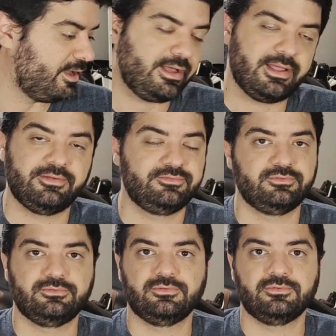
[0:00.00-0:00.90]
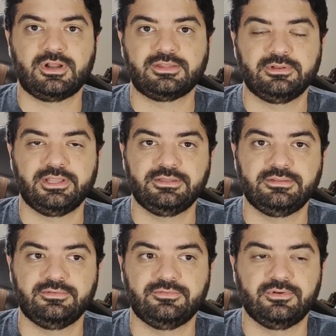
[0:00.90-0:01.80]
I have to
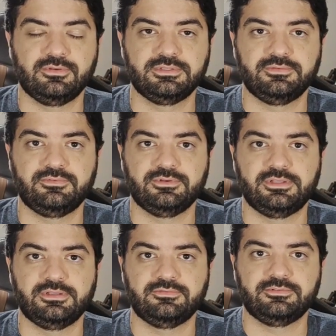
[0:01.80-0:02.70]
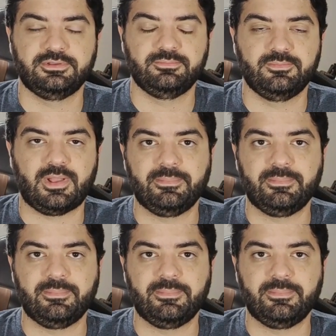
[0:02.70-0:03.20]
congratulate Frozen for the